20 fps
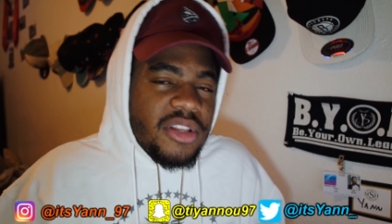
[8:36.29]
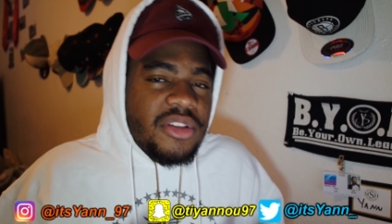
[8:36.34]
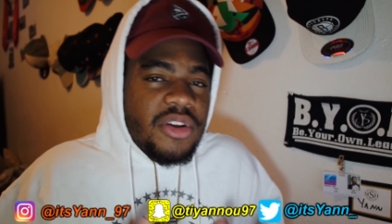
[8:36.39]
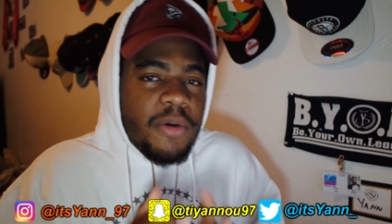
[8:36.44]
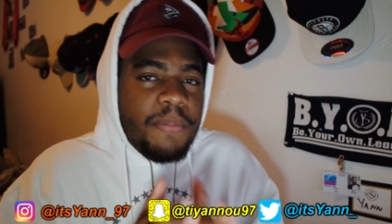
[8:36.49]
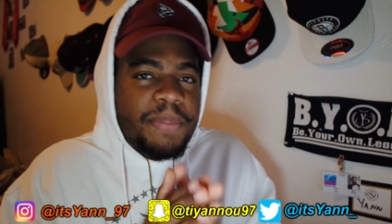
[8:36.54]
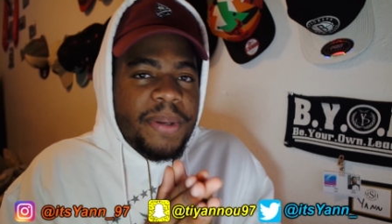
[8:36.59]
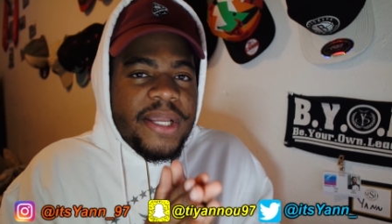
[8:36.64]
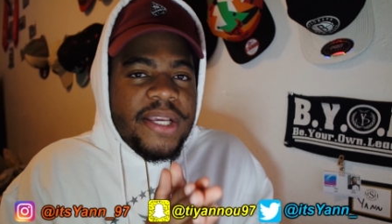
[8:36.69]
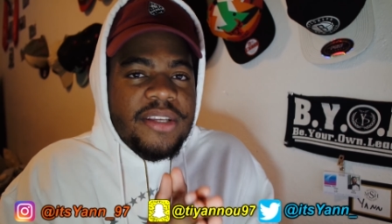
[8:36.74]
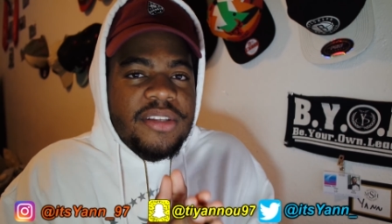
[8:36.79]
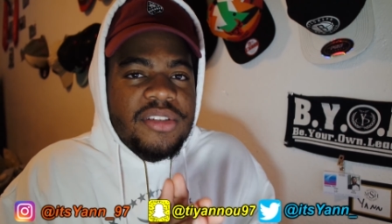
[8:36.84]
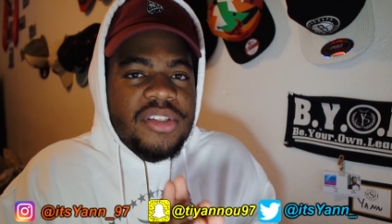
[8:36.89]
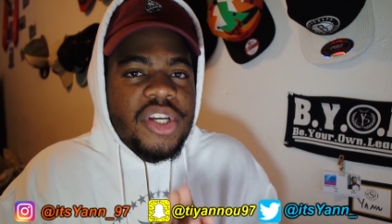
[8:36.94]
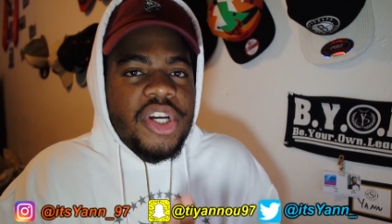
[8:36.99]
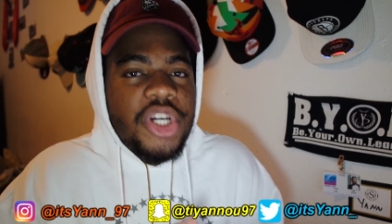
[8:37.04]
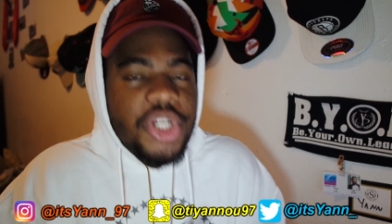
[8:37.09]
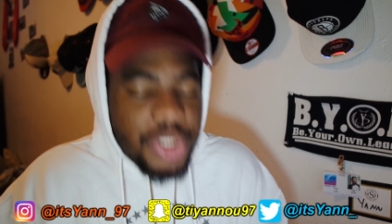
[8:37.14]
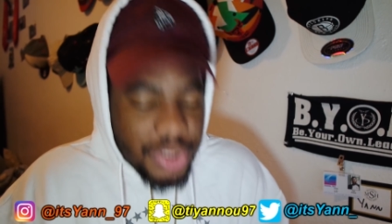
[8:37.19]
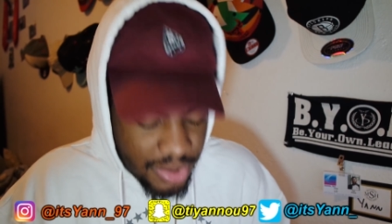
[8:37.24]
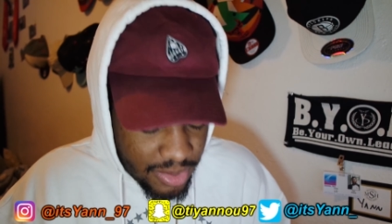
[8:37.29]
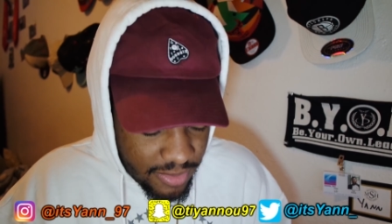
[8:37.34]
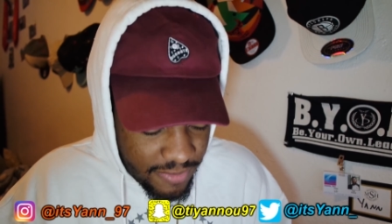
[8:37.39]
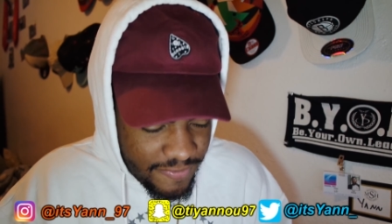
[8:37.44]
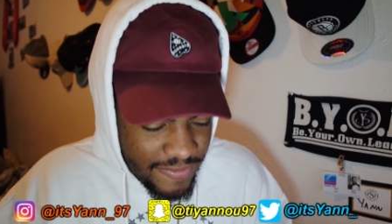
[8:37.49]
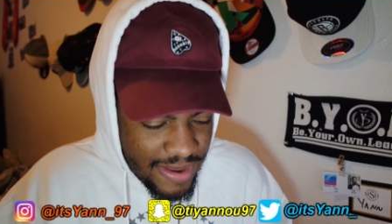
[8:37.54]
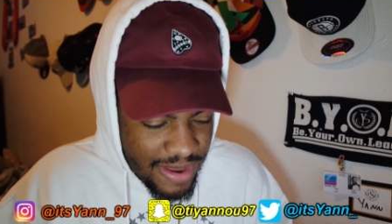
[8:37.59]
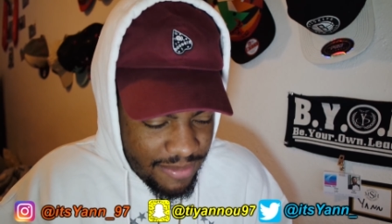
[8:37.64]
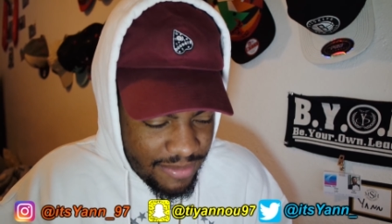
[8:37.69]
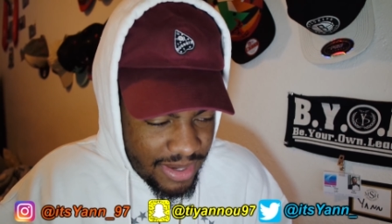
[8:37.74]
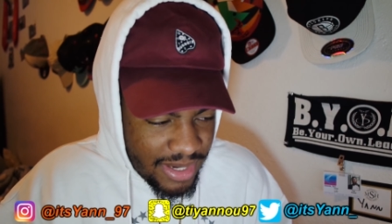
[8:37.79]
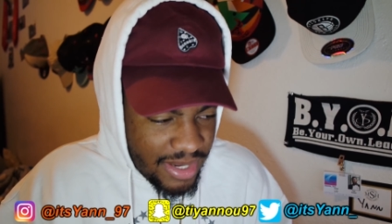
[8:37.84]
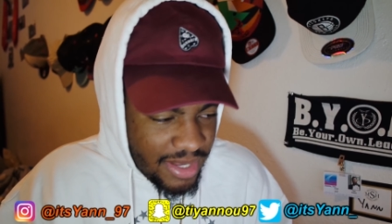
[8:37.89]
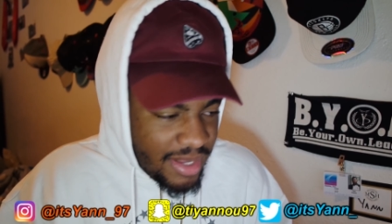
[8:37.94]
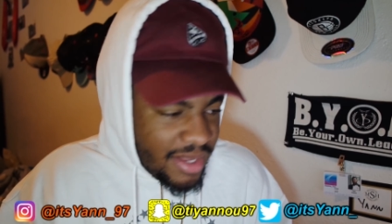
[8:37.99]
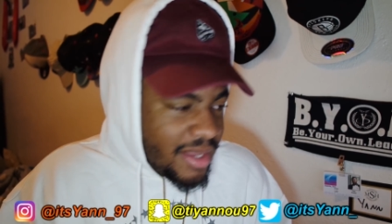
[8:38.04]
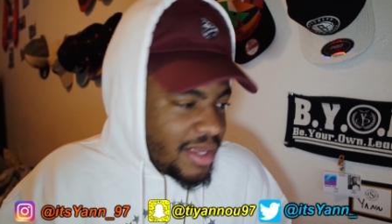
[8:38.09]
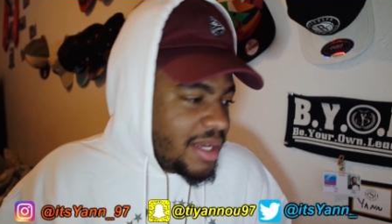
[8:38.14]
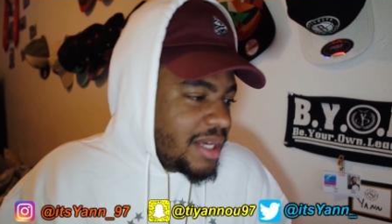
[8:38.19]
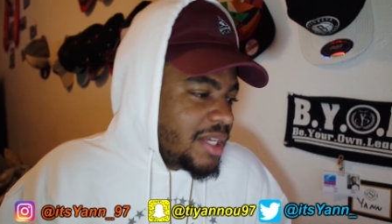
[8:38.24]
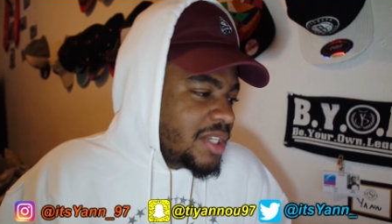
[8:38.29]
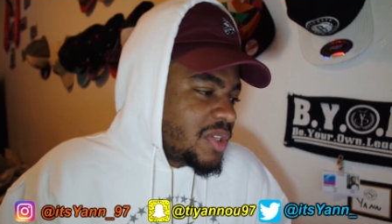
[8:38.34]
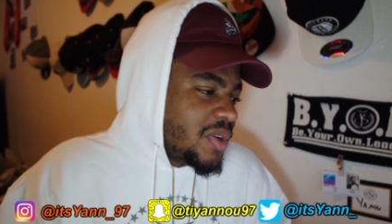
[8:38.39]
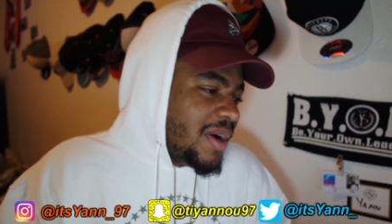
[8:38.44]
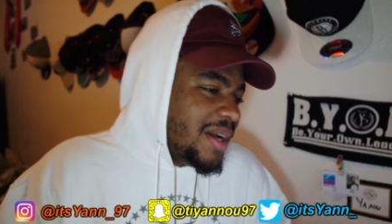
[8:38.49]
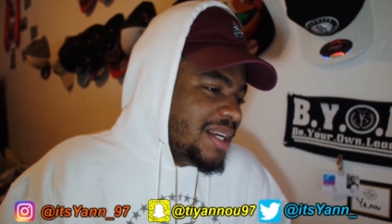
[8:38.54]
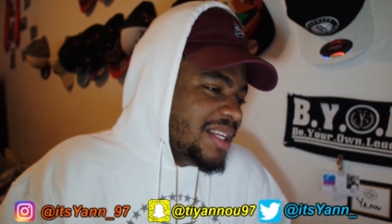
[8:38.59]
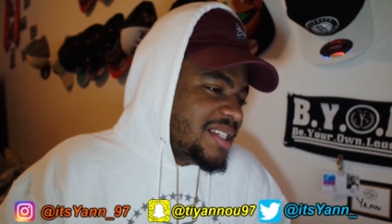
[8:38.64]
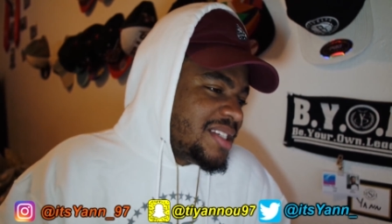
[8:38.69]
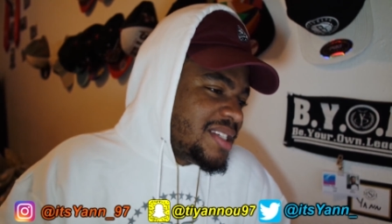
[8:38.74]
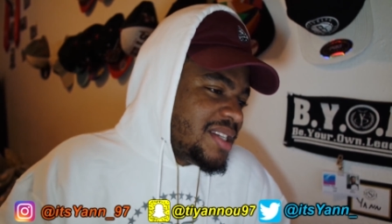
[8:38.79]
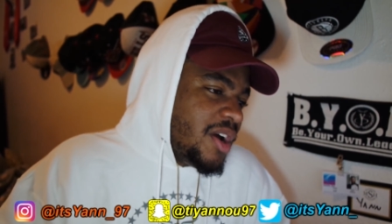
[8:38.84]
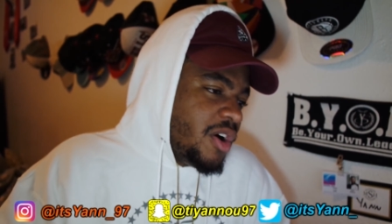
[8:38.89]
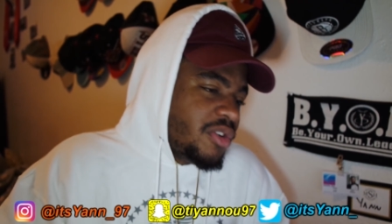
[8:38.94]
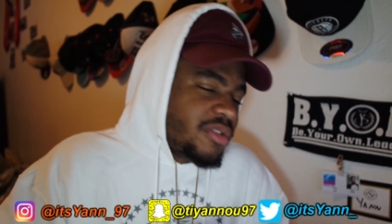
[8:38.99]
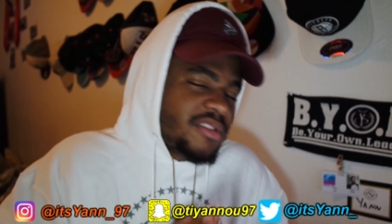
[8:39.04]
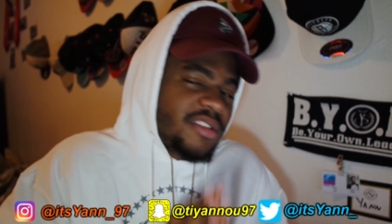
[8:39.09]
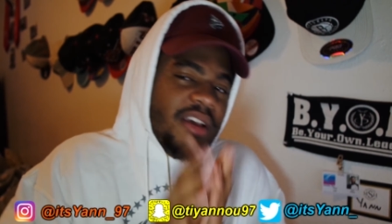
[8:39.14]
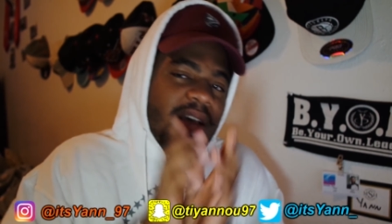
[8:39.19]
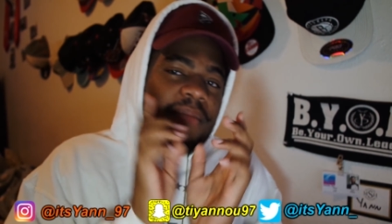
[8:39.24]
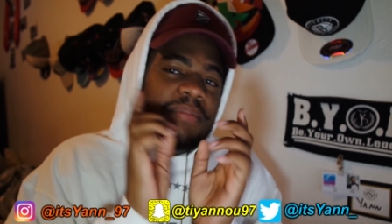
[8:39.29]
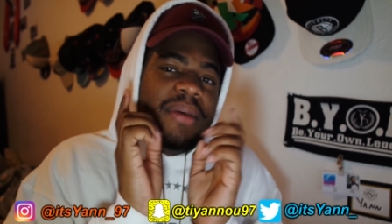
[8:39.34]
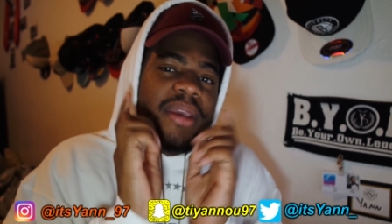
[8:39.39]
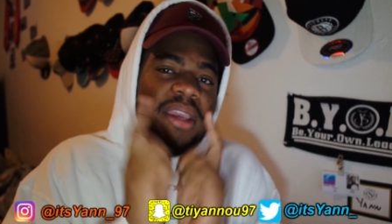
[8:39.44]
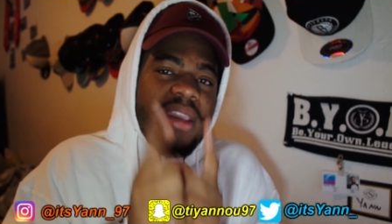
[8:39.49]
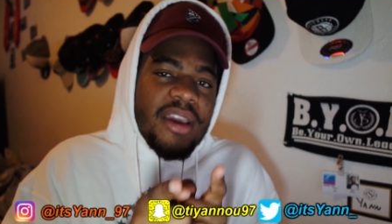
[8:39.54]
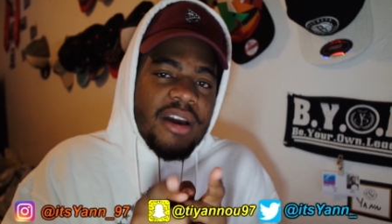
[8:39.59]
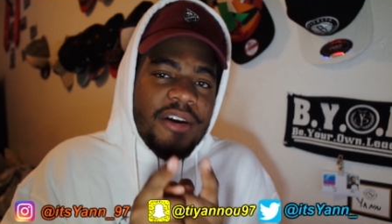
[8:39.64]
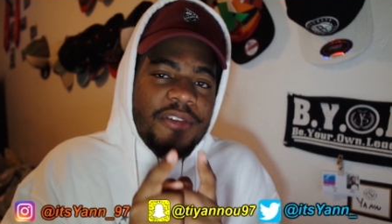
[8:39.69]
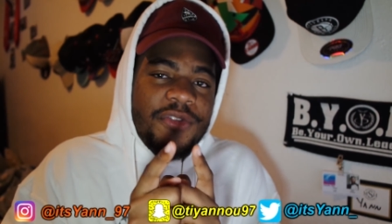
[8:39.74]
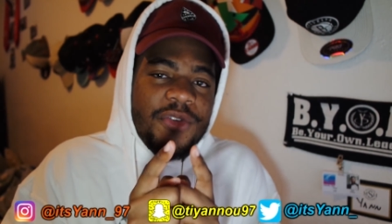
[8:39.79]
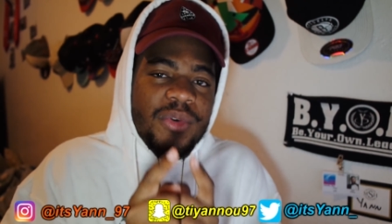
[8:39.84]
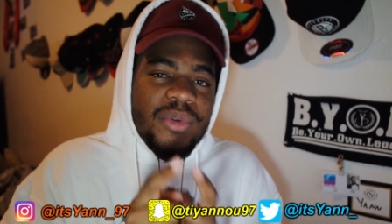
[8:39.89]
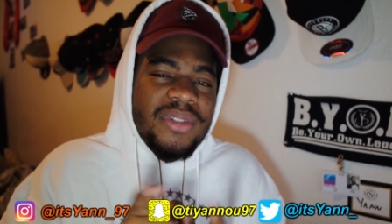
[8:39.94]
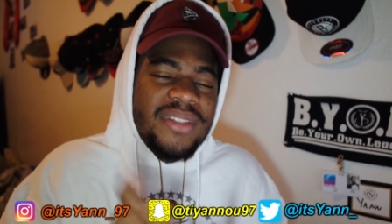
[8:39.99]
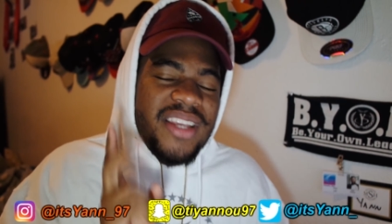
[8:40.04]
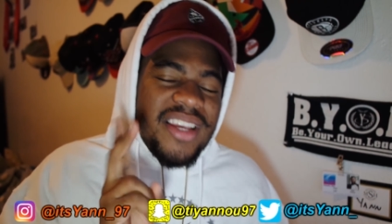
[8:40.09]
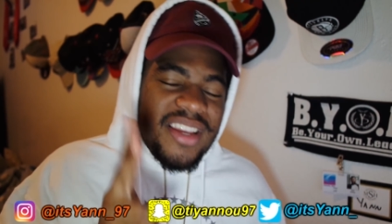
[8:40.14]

So please join the family. So on this note, be careful,